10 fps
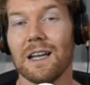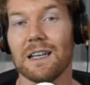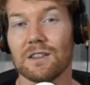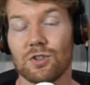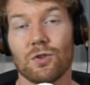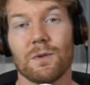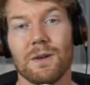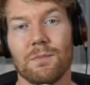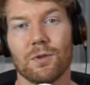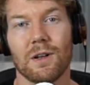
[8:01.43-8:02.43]
is showing
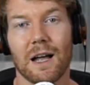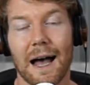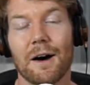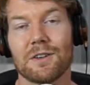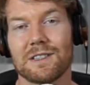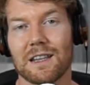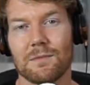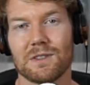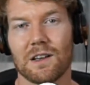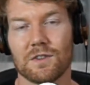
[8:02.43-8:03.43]
people how to set
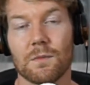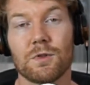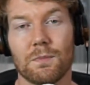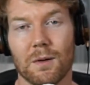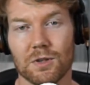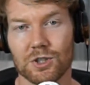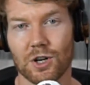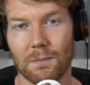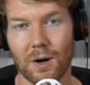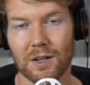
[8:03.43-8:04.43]
themselves up to publish
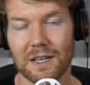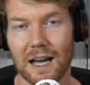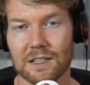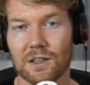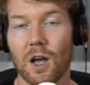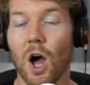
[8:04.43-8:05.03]
a podcast.